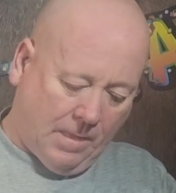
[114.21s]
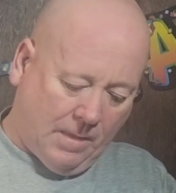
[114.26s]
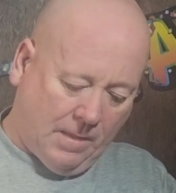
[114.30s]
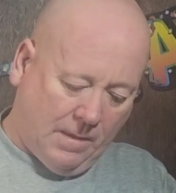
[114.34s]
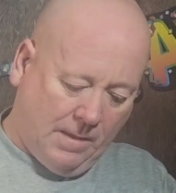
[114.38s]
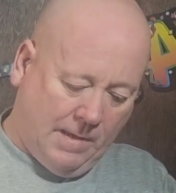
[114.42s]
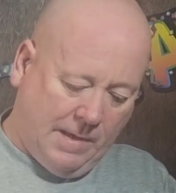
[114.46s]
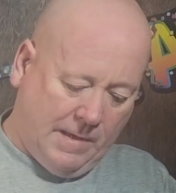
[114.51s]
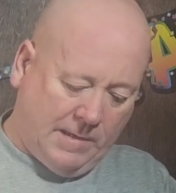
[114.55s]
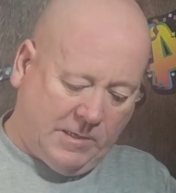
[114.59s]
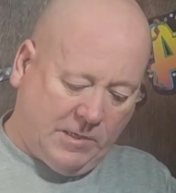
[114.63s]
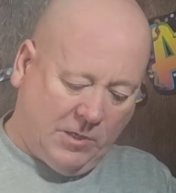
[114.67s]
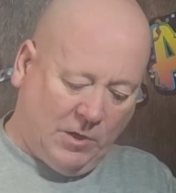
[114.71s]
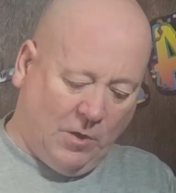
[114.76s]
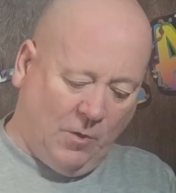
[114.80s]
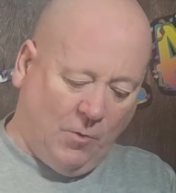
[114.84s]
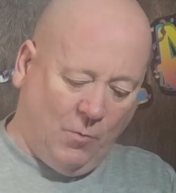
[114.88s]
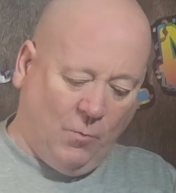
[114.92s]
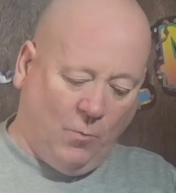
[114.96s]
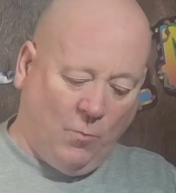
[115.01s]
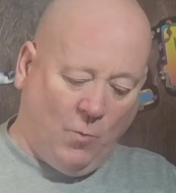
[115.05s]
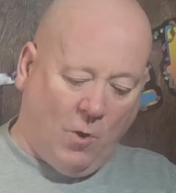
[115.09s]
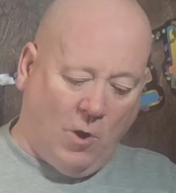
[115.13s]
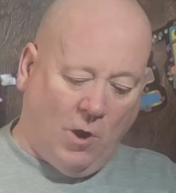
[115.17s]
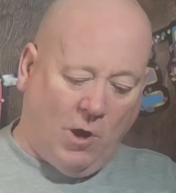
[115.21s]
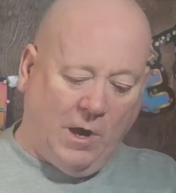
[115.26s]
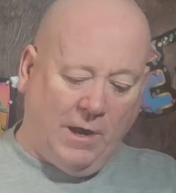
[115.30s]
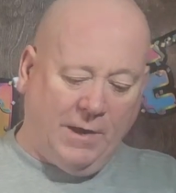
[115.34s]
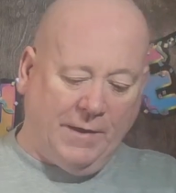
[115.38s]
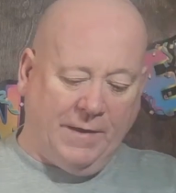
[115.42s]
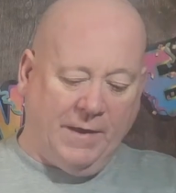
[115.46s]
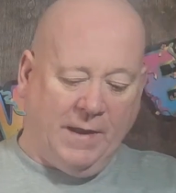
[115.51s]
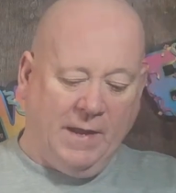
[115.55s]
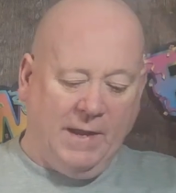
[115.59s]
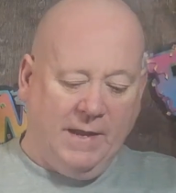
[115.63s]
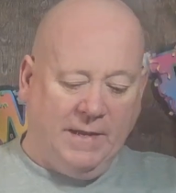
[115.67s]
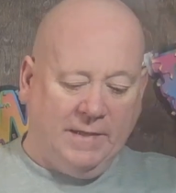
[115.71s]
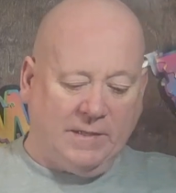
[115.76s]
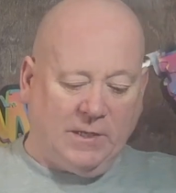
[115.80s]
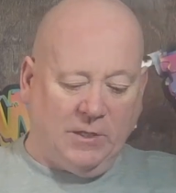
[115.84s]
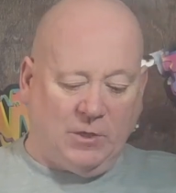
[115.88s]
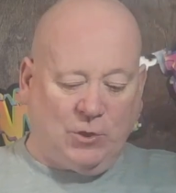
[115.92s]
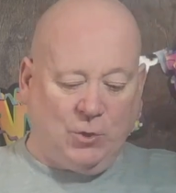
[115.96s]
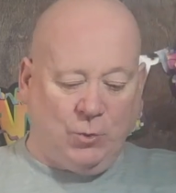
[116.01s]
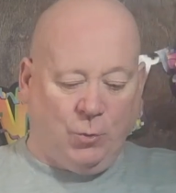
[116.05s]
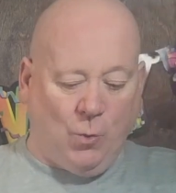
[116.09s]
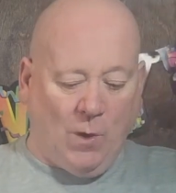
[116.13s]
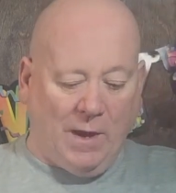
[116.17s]
It's a one. It's a
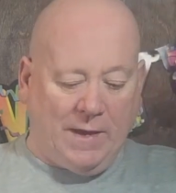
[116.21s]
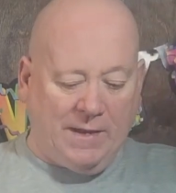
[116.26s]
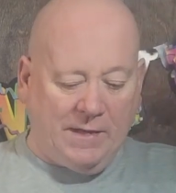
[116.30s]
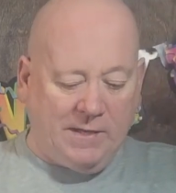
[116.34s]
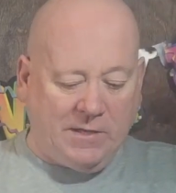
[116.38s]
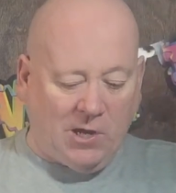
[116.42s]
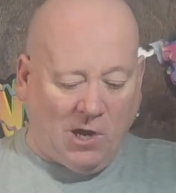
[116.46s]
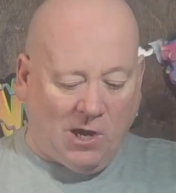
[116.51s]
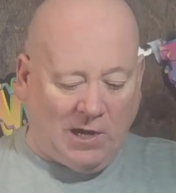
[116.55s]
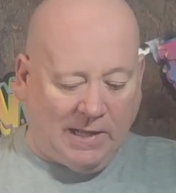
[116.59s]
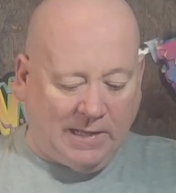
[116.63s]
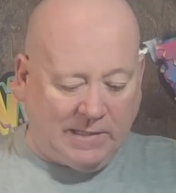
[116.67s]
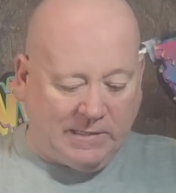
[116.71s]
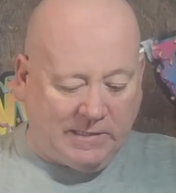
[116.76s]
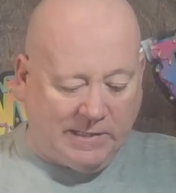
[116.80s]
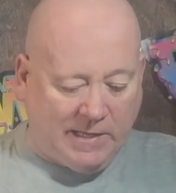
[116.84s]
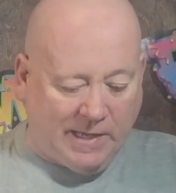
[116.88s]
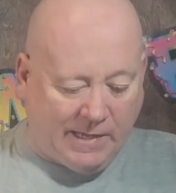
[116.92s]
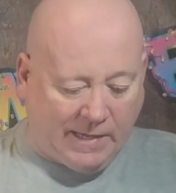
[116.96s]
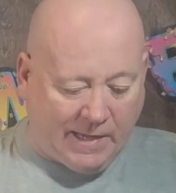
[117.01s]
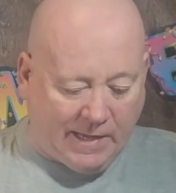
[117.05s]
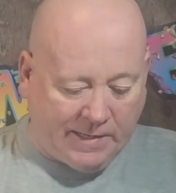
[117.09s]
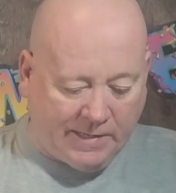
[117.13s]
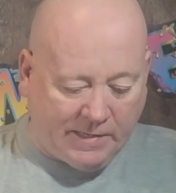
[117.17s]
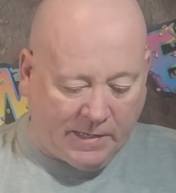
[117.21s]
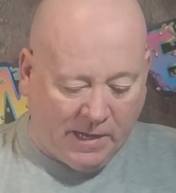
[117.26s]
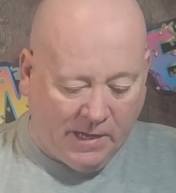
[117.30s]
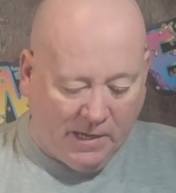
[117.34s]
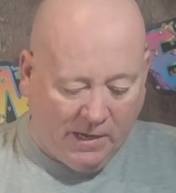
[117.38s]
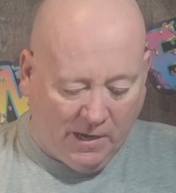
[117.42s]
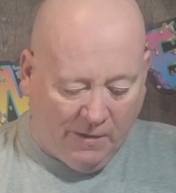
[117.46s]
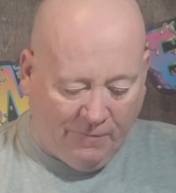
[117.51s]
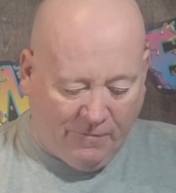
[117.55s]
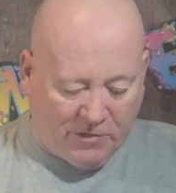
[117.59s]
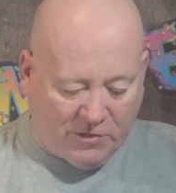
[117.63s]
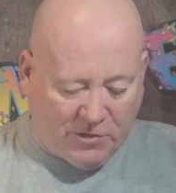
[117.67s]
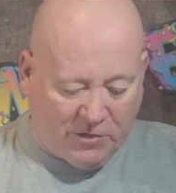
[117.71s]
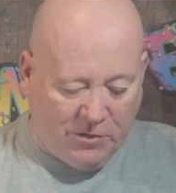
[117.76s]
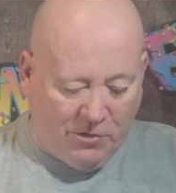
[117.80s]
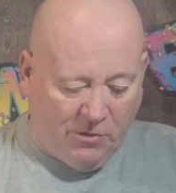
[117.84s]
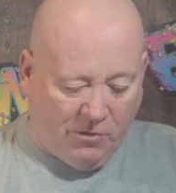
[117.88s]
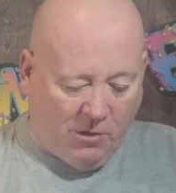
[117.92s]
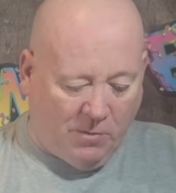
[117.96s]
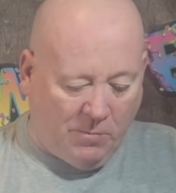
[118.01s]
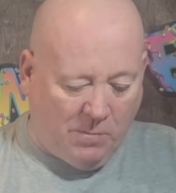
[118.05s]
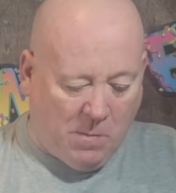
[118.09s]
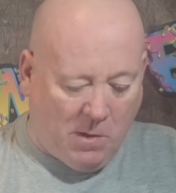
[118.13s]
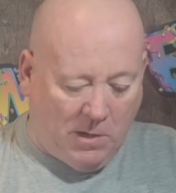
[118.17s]
$20 ticket. If there's
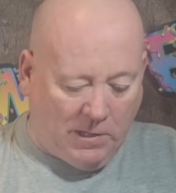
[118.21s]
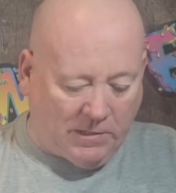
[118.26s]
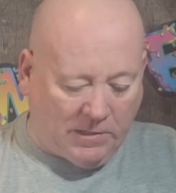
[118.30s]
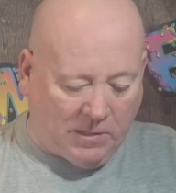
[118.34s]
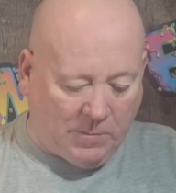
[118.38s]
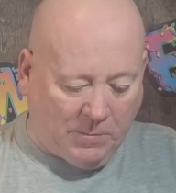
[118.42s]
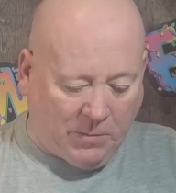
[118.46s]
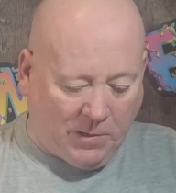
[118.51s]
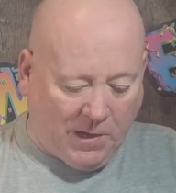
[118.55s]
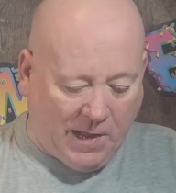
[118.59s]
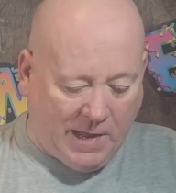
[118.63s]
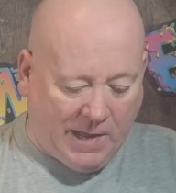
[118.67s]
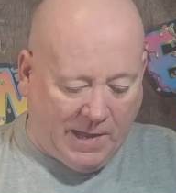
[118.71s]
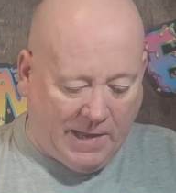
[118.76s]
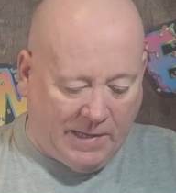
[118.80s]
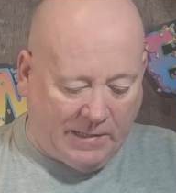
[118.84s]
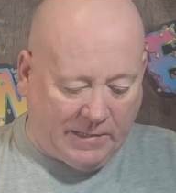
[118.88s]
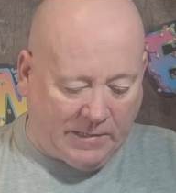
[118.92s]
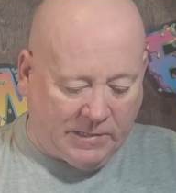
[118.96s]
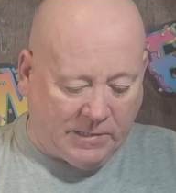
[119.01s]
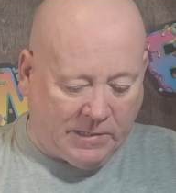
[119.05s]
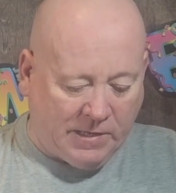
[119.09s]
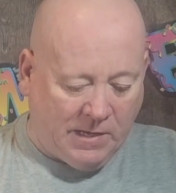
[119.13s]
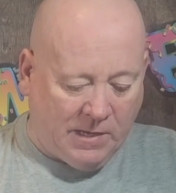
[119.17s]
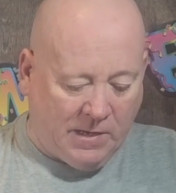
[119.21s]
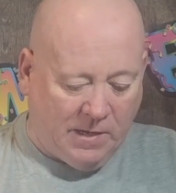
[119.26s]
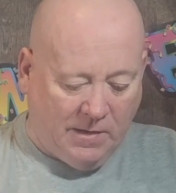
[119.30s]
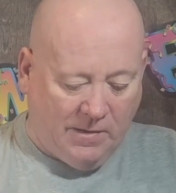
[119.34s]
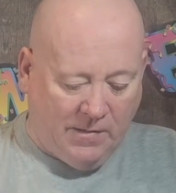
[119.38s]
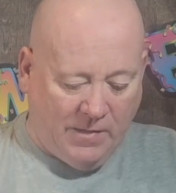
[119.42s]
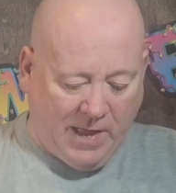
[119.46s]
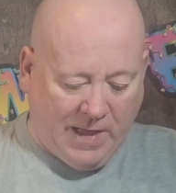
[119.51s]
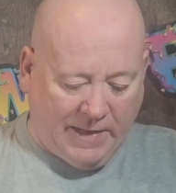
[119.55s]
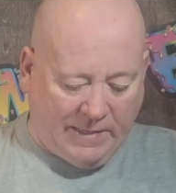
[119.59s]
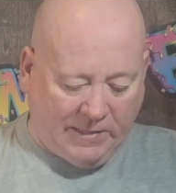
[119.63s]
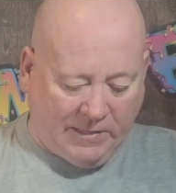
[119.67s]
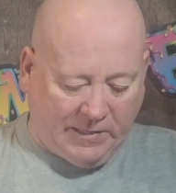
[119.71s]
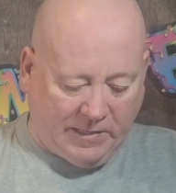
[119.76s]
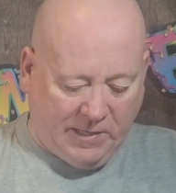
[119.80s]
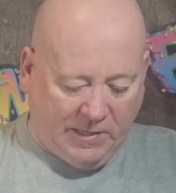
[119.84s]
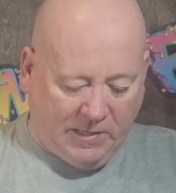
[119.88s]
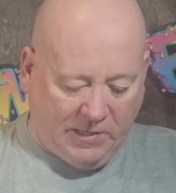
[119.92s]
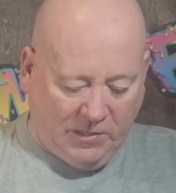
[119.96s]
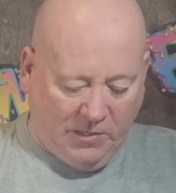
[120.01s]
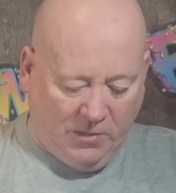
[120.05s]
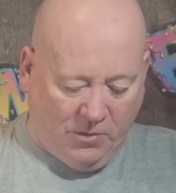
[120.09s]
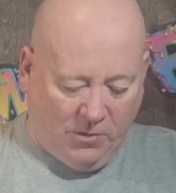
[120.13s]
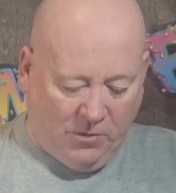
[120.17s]
no multipliers, that's
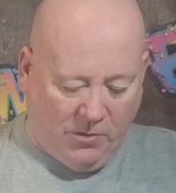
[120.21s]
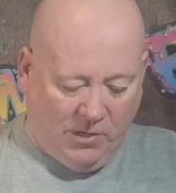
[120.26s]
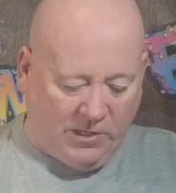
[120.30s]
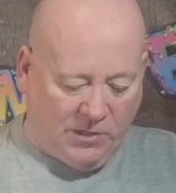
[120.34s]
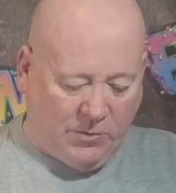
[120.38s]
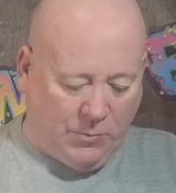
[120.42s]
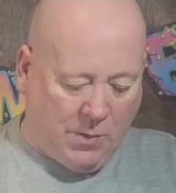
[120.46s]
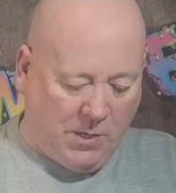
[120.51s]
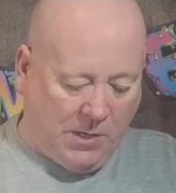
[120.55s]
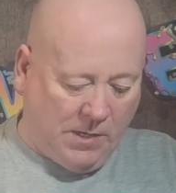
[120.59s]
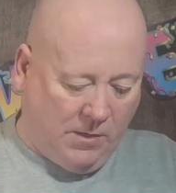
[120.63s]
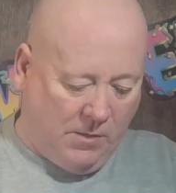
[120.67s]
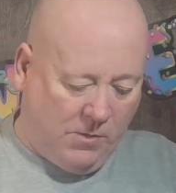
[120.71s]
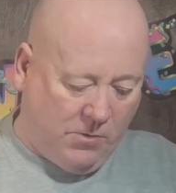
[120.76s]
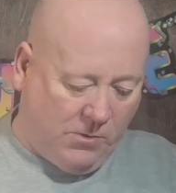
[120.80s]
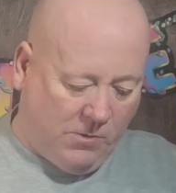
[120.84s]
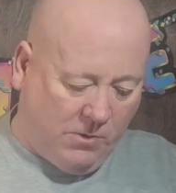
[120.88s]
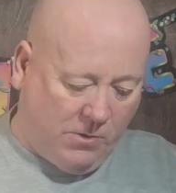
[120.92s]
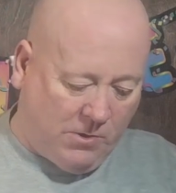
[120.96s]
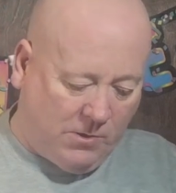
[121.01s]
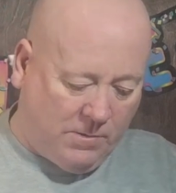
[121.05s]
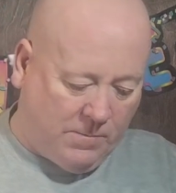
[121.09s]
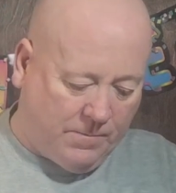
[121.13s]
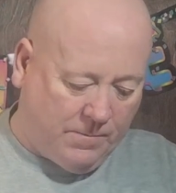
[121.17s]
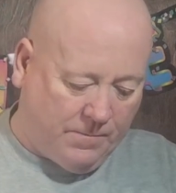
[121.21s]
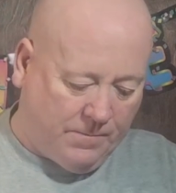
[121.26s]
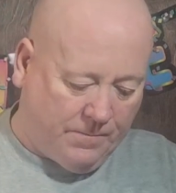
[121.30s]
as low as we can go.